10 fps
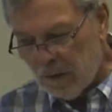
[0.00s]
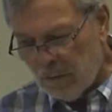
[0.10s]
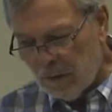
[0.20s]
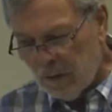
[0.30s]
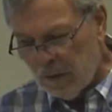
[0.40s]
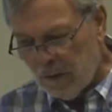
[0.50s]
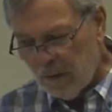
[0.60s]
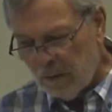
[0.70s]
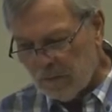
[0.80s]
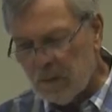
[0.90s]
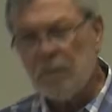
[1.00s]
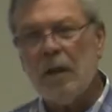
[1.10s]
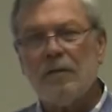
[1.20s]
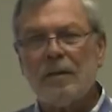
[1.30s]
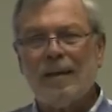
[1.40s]
something like um, some
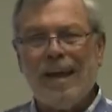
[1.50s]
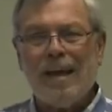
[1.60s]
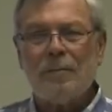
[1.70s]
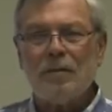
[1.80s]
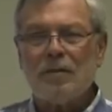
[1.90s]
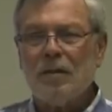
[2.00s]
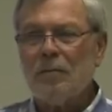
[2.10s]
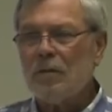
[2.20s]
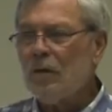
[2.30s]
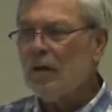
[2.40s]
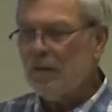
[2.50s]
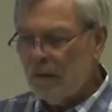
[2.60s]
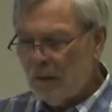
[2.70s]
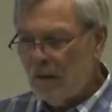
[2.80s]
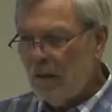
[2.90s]
kind of a camp or something right
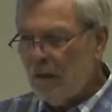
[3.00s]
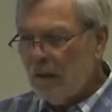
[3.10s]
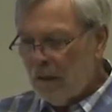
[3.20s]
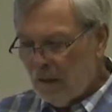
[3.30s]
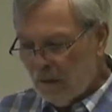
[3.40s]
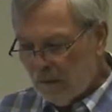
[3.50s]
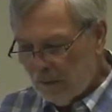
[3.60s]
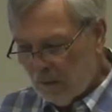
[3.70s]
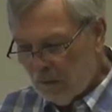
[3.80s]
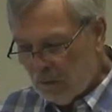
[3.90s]
there uh, in the